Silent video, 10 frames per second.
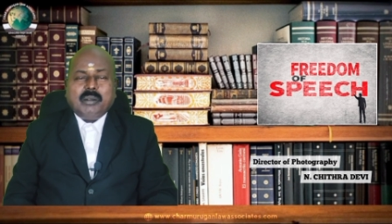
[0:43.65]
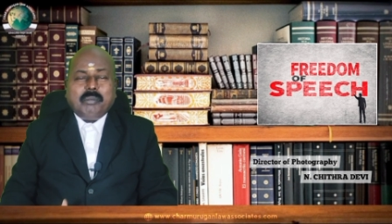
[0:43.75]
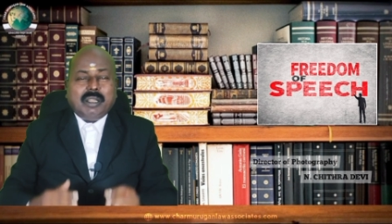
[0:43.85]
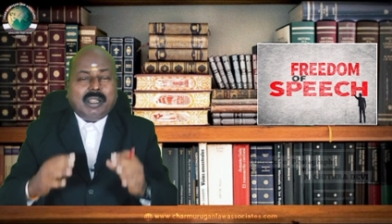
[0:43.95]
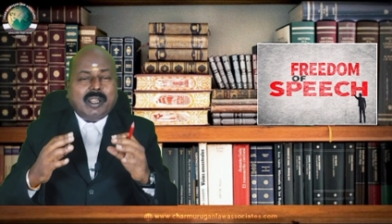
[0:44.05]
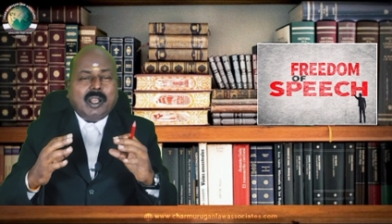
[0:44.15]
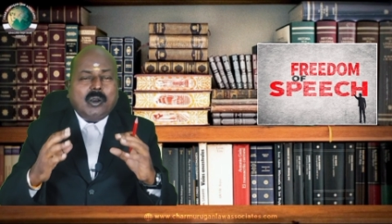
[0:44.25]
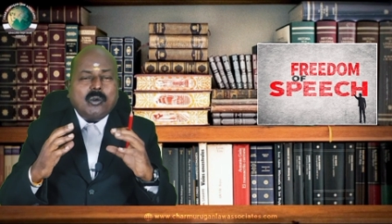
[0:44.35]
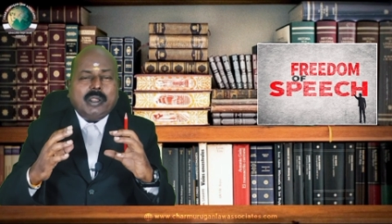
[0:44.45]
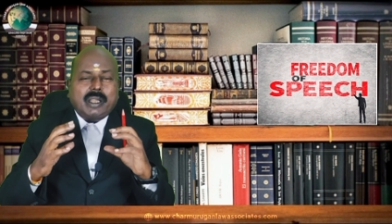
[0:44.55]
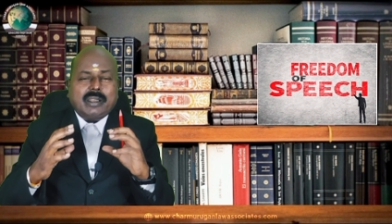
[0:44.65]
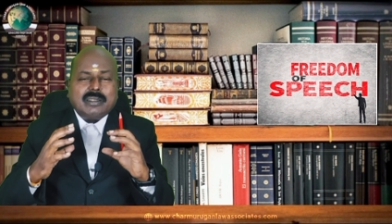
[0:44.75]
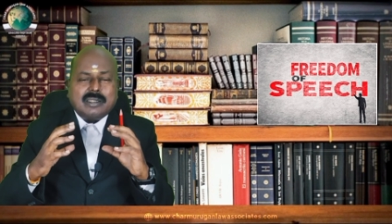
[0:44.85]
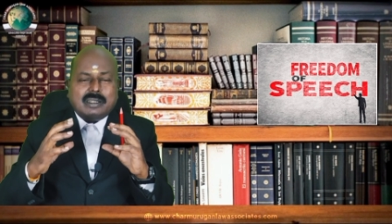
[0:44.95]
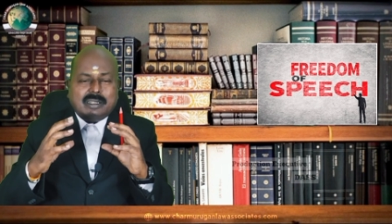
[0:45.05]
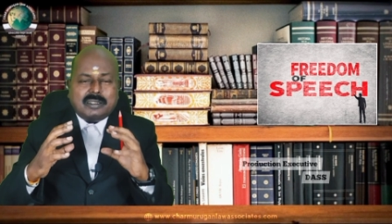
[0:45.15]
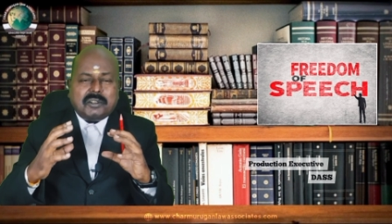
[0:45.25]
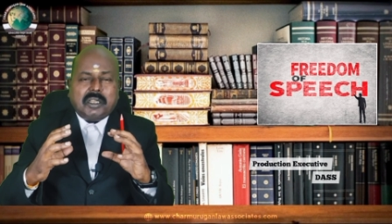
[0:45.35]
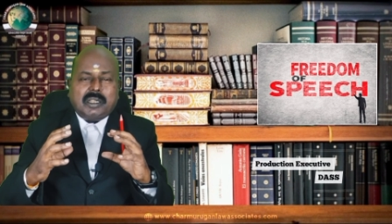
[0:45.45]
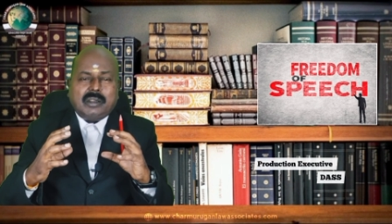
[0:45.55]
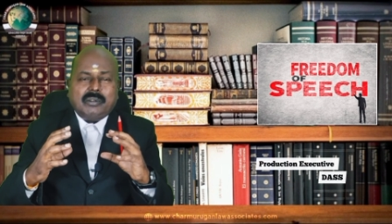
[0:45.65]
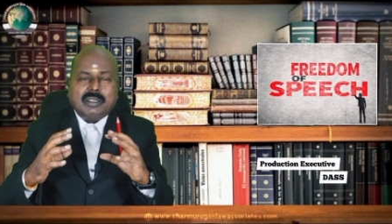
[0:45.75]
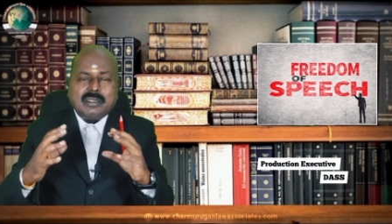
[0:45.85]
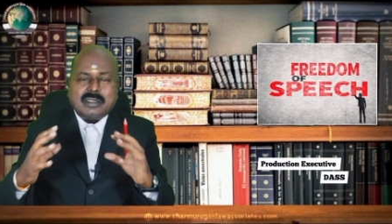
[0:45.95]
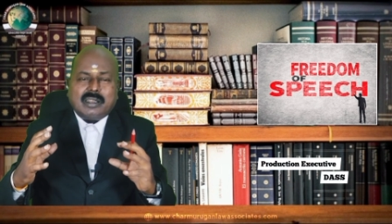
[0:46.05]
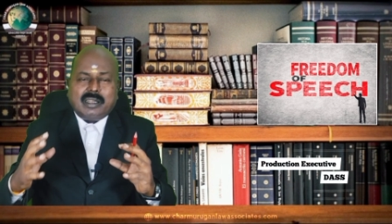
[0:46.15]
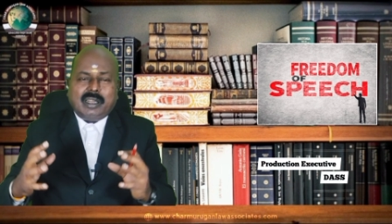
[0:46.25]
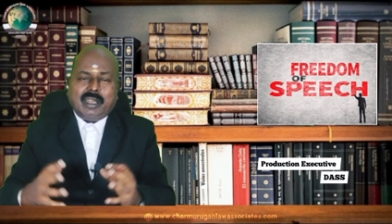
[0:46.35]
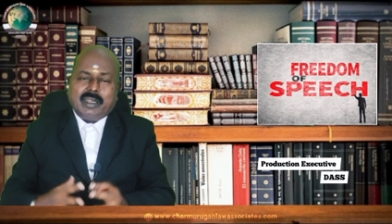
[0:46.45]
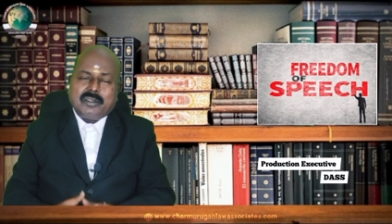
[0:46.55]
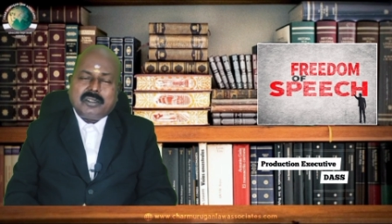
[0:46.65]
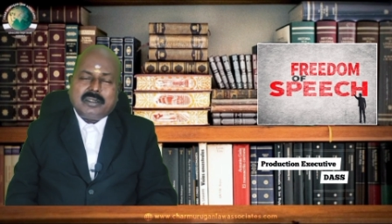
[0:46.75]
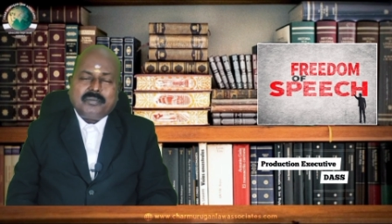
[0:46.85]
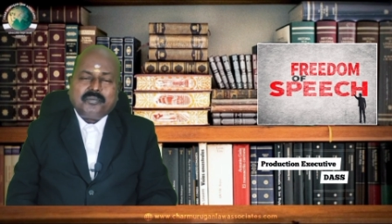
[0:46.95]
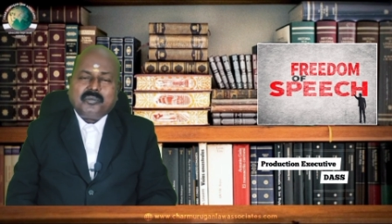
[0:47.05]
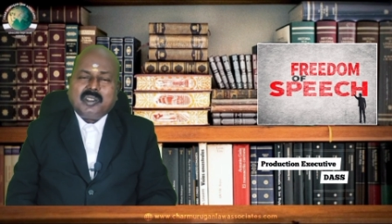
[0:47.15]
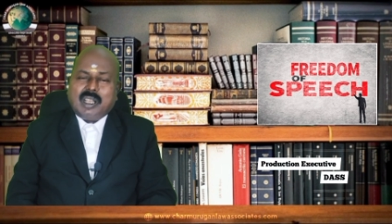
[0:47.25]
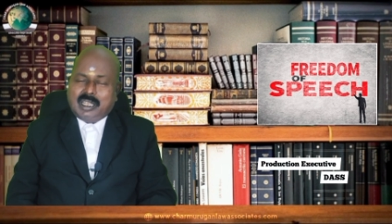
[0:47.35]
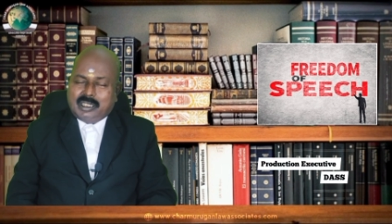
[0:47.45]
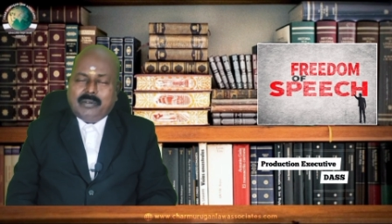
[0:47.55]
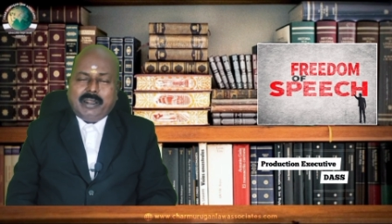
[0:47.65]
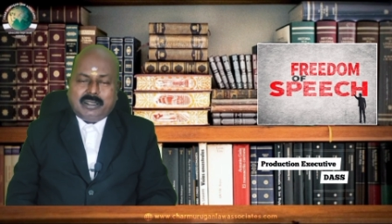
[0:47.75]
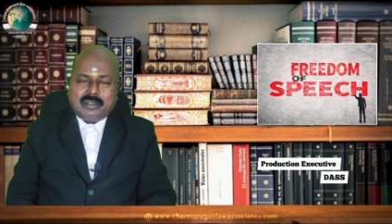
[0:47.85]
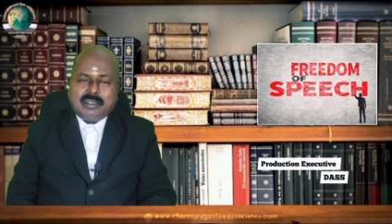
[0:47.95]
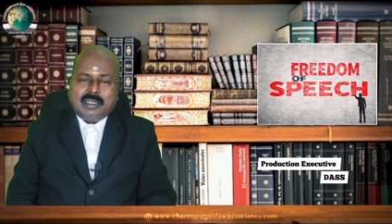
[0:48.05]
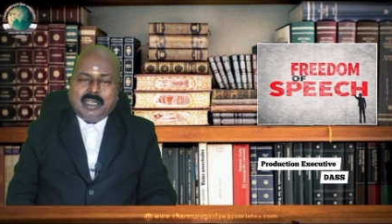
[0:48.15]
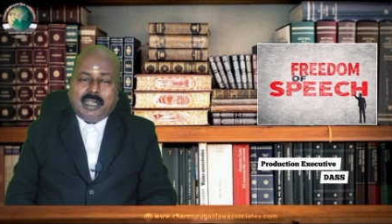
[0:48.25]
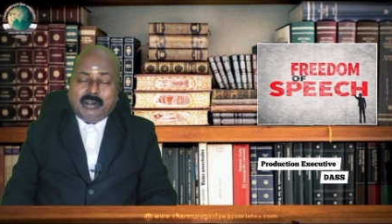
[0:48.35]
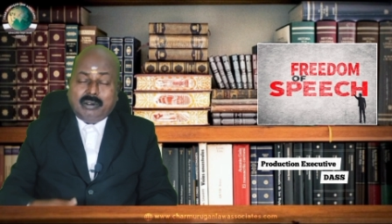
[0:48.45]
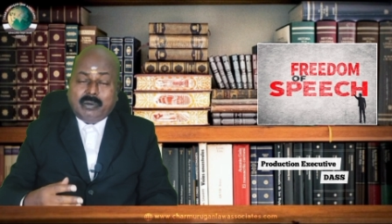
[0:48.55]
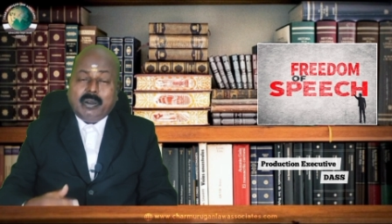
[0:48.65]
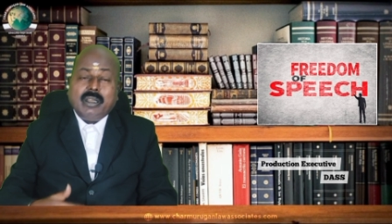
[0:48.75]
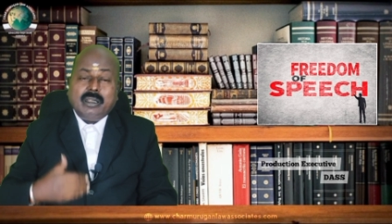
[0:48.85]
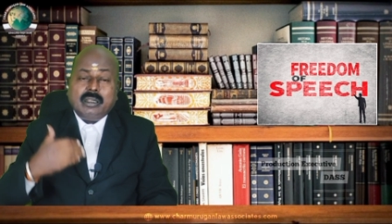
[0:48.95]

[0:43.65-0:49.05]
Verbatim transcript: But now it is restricted with certain acts Otherwise, it will be